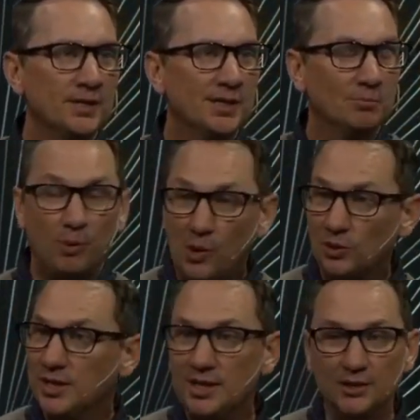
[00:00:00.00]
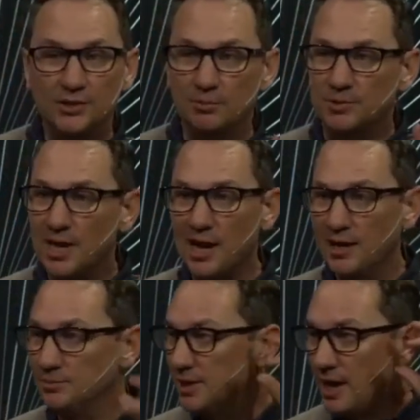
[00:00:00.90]
And Paul needed some
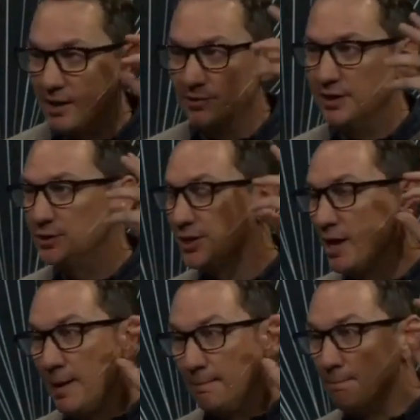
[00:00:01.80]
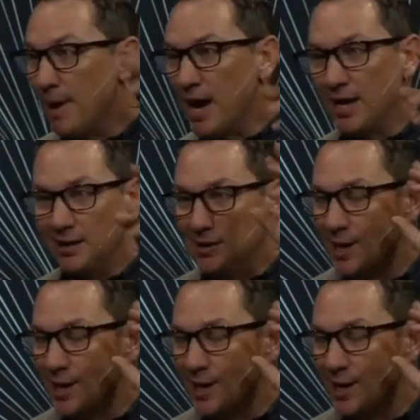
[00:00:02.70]
time to have his mind